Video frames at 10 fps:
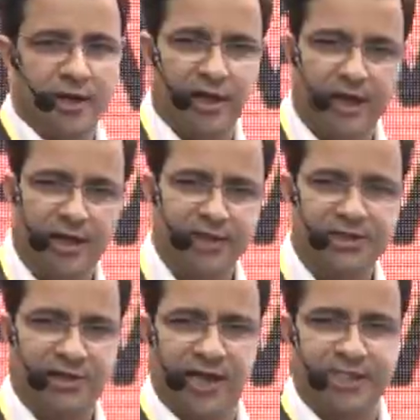
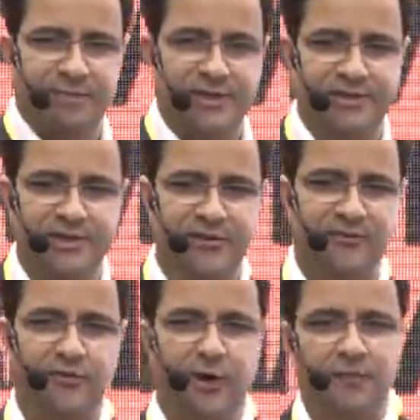large,
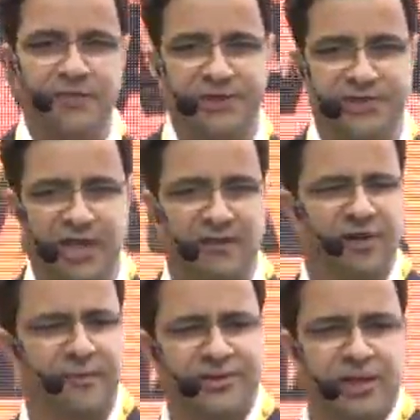expensive, off-the-shelf
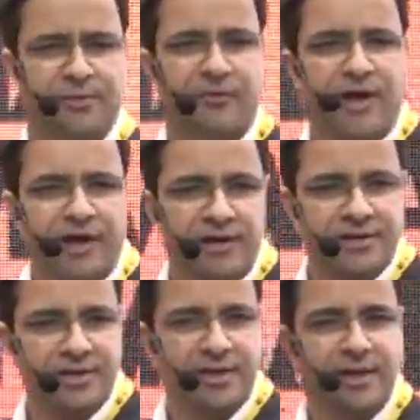commercial
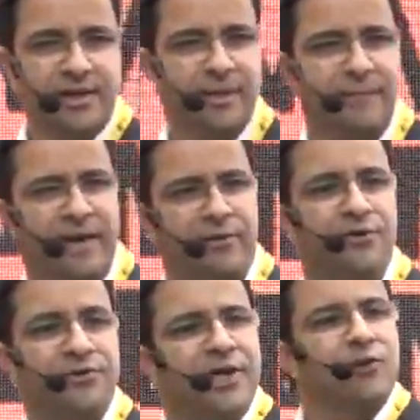providers depending
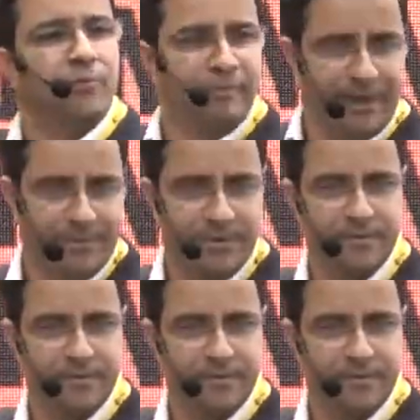on their roadmap.